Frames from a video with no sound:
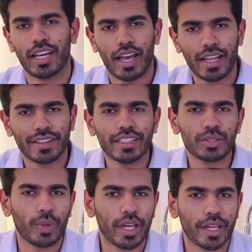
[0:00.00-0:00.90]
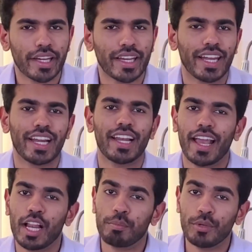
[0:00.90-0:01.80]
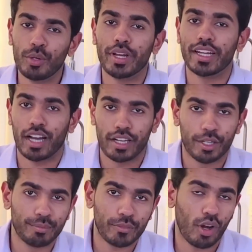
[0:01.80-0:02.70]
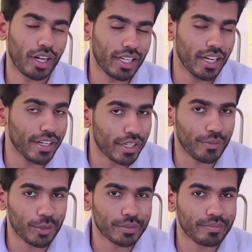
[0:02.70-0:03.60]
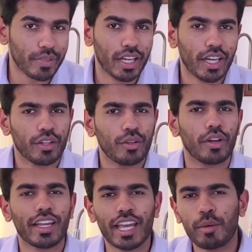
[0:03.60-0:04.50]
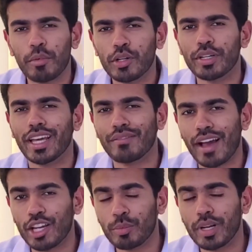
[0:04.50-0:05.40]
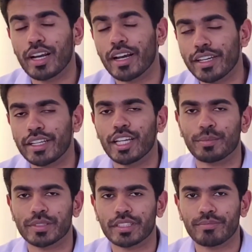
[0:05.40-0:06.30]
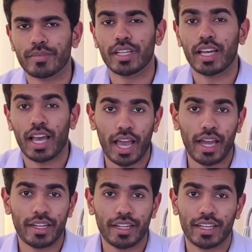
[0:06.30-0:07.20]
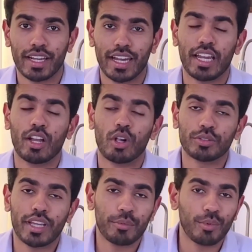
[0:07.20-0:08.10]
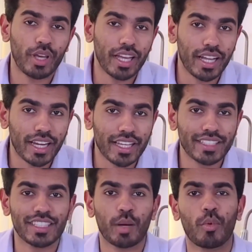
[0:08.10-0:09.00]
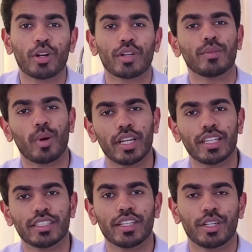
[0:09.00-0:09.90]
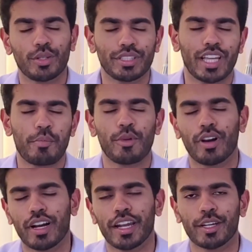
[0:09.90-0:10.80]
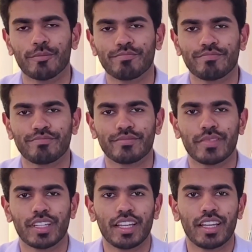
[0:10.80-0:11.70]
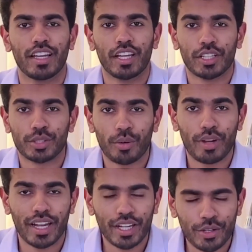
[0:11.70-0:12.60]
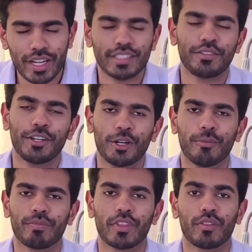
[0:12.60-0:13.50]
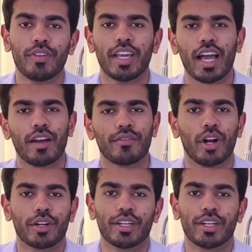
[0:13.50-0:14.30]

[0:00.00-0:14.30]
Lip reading: And this way, it'll help you get hired or clear interviews. You're able to take valuable career tips, and it'll also help you increase the amount of knowledge to shape your career. So, in today's video, we have Dr.